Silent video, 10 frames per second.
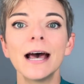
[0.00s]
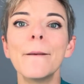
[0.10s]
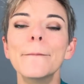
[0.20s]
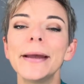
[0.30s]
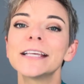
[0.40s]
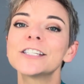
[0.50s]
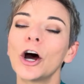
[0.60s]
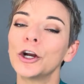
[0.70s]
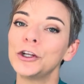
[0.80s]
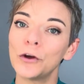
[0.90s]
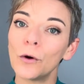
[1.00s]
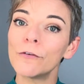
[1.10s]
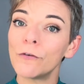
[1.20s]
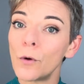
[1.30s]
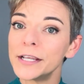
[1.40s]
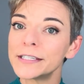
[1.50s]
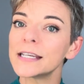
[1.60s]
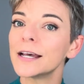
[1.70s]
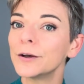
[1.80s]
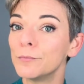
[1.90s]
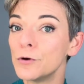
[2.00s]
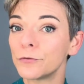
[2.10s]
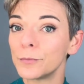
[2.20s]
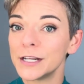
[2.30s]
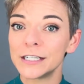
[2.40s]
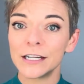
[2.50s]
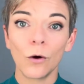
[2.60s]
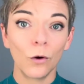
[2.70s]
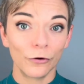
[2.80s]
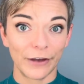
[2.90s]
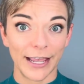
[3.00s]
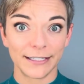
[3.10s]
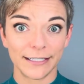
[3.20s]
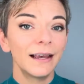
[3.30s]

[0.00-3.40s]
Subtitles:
based on your voice, movement, or face.